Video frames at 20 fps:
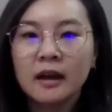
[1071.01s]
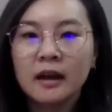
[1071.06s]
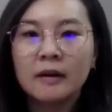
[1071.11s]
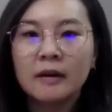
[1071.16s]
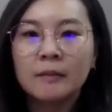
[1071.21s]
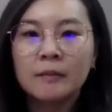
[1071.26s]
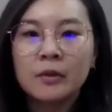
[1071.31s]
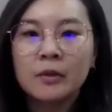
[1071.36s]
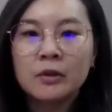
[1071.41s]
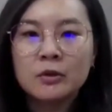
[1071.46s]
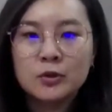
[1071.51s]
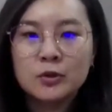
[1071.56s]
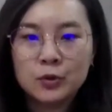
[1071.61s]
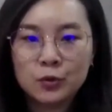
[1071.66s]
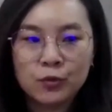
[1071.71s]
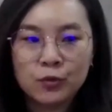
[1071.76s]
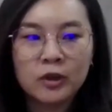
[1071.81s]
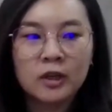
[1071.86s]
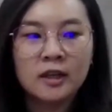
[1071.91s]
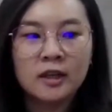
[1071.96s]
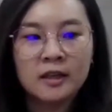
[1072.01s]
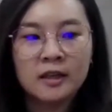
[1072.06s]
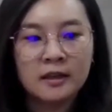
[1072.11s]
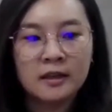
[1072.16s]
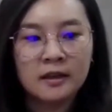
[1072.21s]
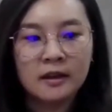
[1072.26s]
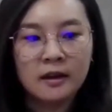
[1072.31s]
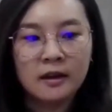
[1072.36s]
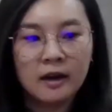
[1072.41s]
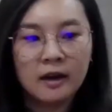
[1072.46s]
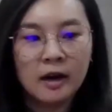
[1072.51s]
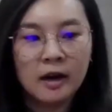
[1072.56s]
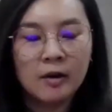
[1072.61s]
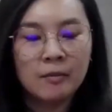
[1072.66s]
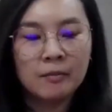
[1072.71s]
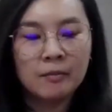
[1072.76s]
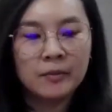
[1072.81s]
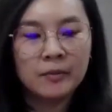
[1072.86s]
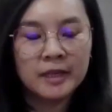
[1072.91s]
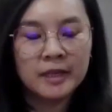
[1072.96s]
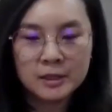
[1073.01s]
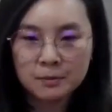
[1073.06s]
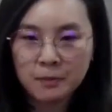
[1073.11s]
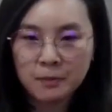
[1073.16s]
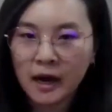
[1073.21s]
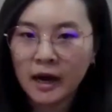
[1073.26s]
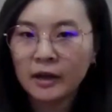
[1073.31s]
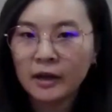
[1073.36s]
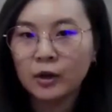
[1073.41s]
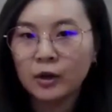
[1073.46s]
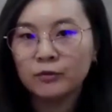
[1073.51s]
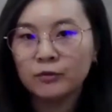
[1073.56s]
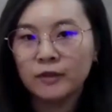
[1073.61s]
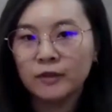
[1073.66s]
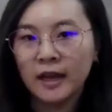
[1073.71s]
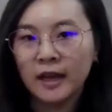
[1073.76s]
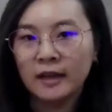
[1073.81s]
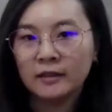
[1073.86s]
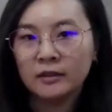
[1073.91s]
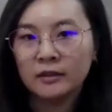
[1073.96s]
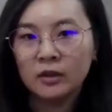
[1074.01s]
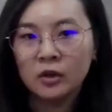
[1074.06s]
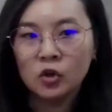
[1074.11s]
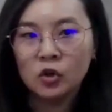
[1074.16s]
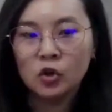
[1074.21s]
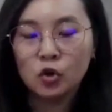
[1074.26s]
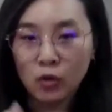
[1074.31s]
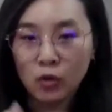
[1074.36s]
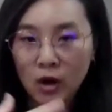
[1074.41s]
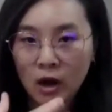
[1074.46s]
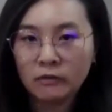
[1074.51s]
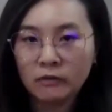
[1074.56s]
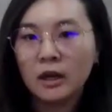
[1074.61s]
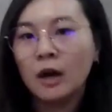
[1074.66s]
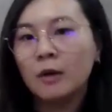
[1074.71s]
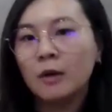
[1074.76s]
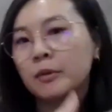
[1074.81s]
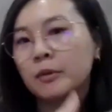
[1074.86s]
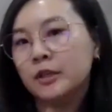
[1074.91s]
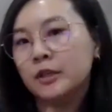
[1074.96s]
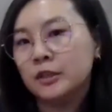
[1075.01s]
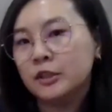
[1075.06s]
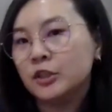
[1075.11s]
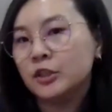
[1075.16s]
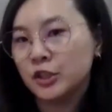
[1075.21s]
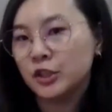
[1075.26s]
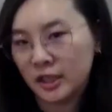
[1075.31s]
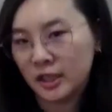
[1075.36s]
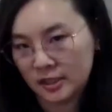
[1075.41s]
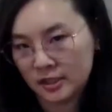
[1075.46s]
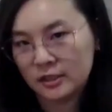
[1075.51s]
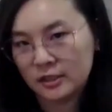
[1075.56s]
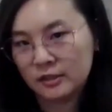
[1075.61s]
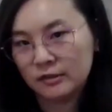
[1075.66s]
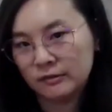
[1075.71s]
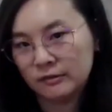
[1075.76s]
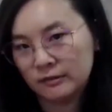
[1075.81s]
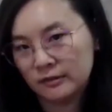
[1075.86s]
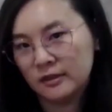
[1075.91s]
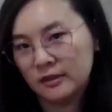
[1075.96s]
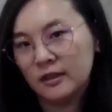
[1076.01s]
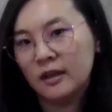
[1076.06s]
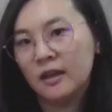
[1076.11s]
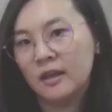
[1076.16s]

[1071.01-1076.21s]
Yeah. So really, he's part of that ground up initiative.